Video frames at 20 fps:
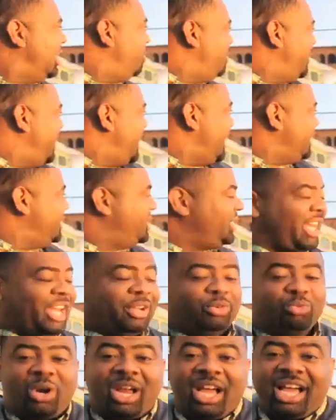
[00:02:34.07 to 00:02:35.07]
We got
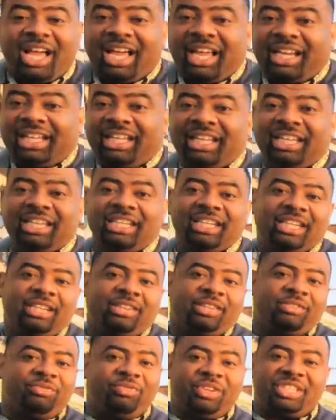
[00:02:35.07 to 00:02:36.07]
J-Rod,
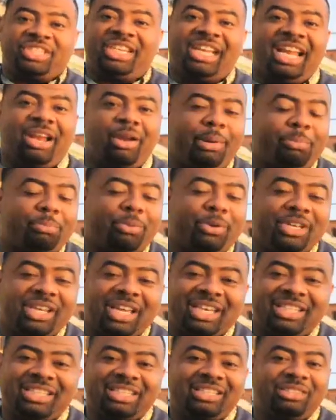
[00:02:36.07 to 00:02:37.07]
Visionary
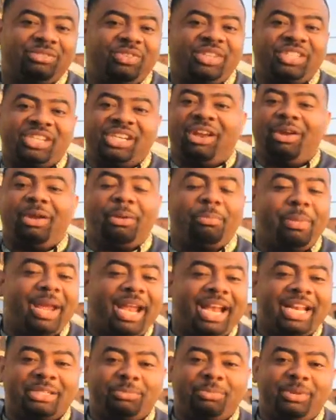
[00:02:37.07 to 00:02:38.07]
Productions, Visionary
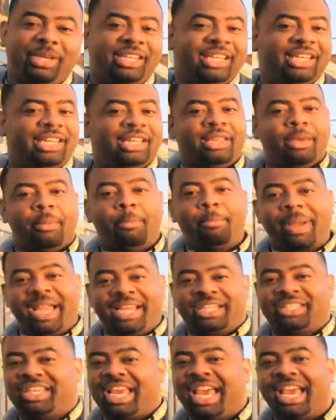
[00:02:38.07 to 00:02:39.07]
Management,
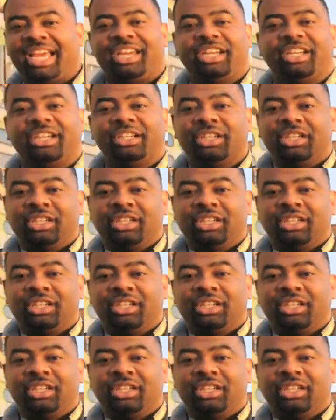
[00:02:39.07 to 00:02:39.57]
Mike Jaggerr,